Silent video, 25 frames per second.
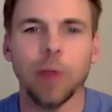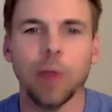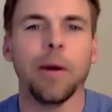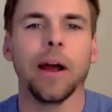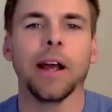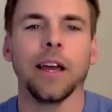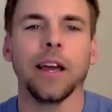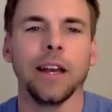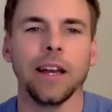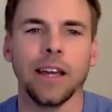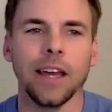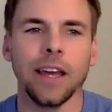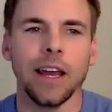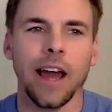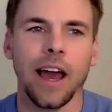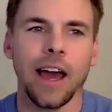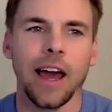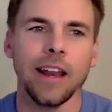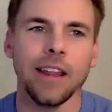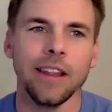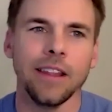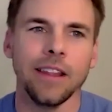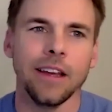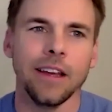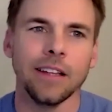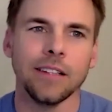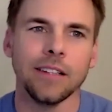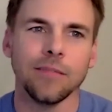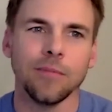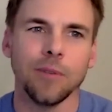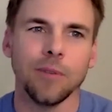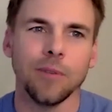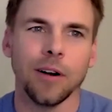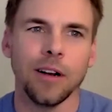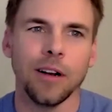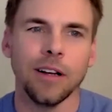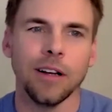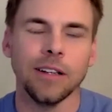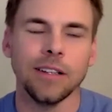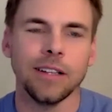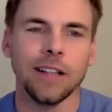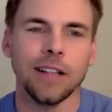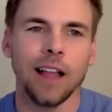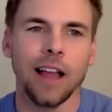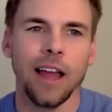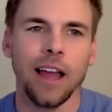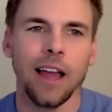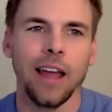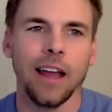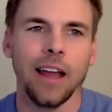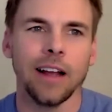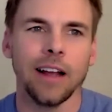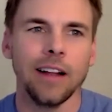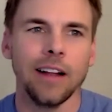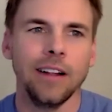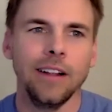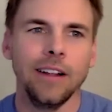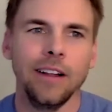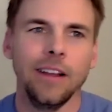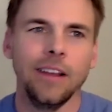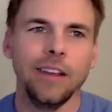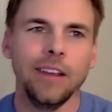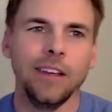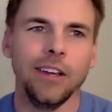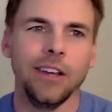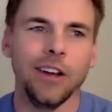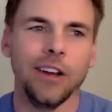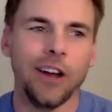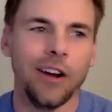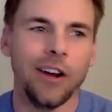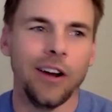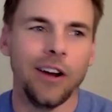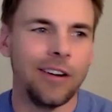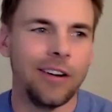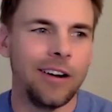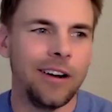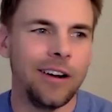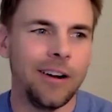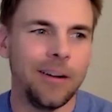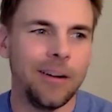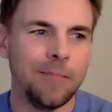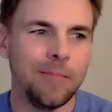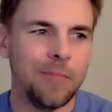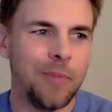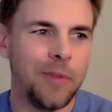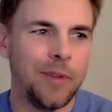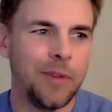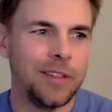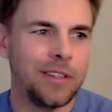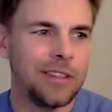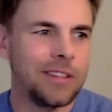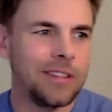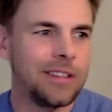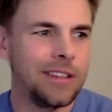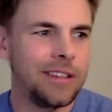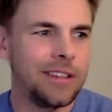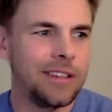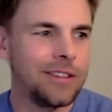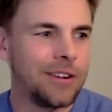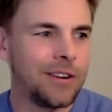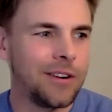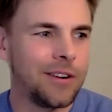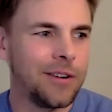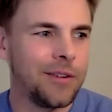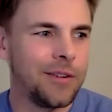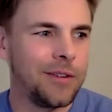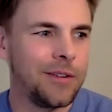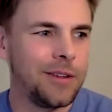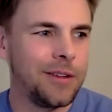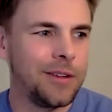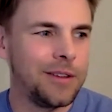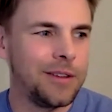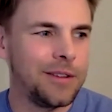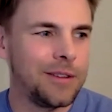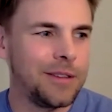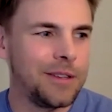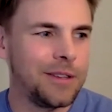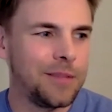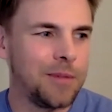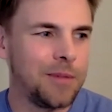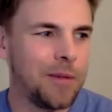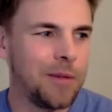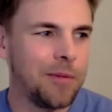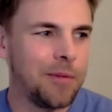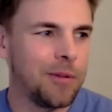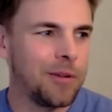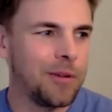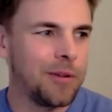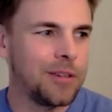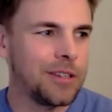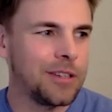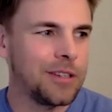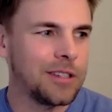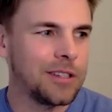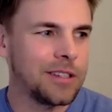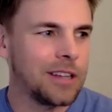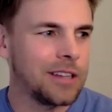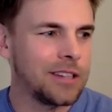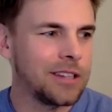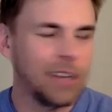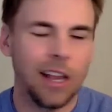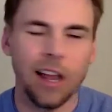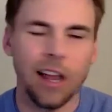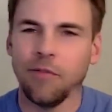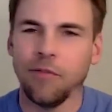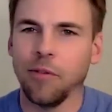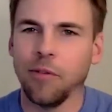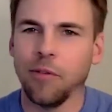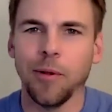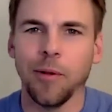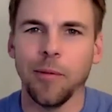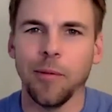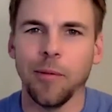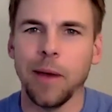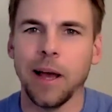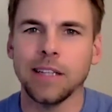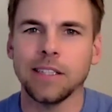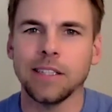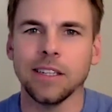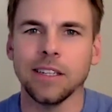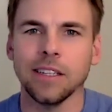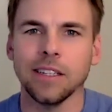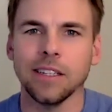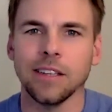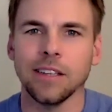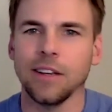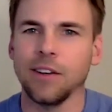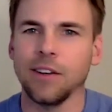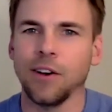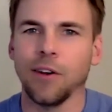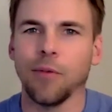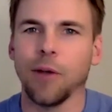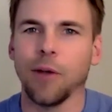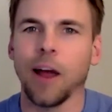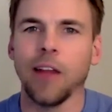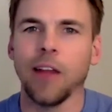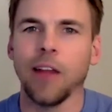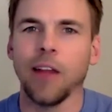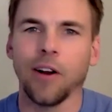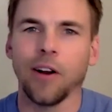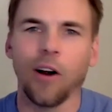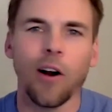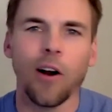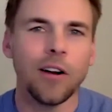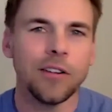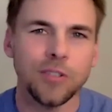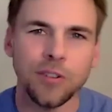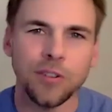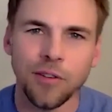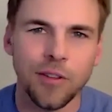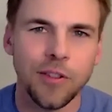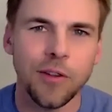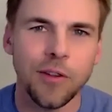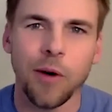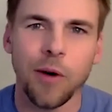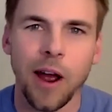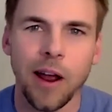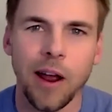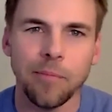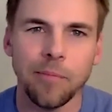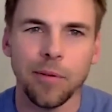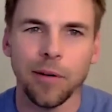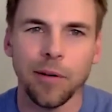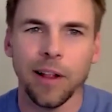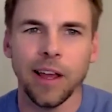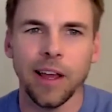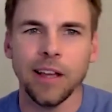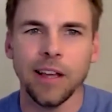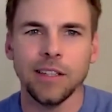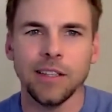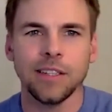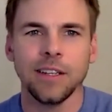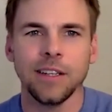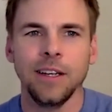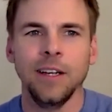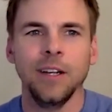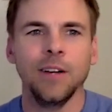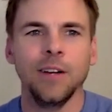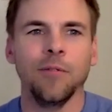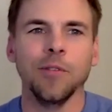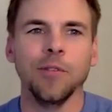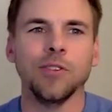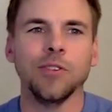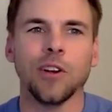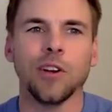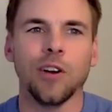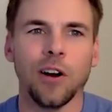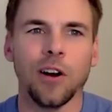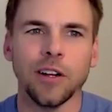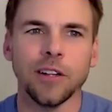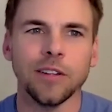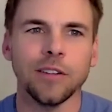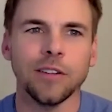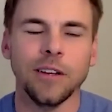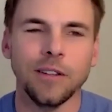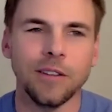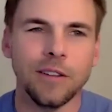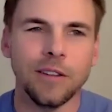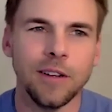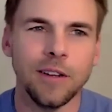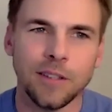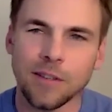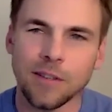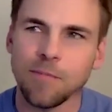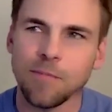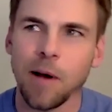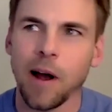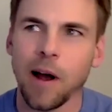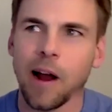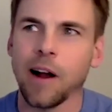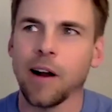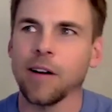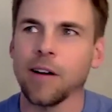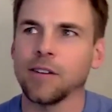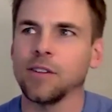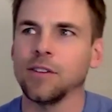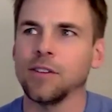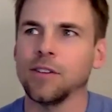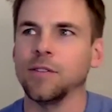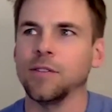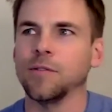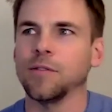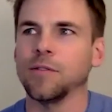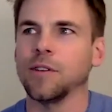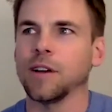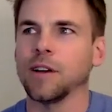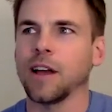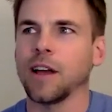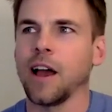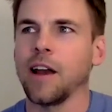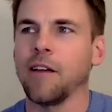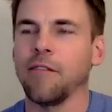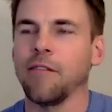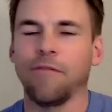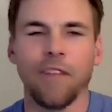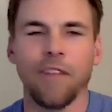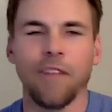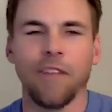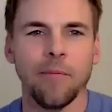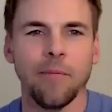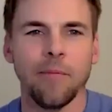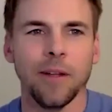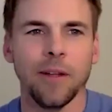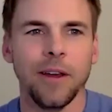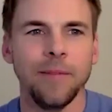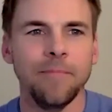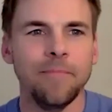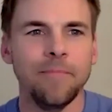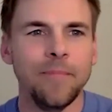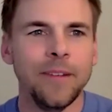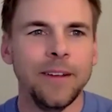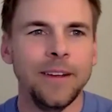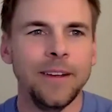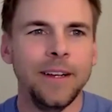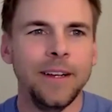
am I going to get out of this? Whereas like, these people are just such lovable messes, and you're right, their hearts are in the right place. We should all aspire to the kind of family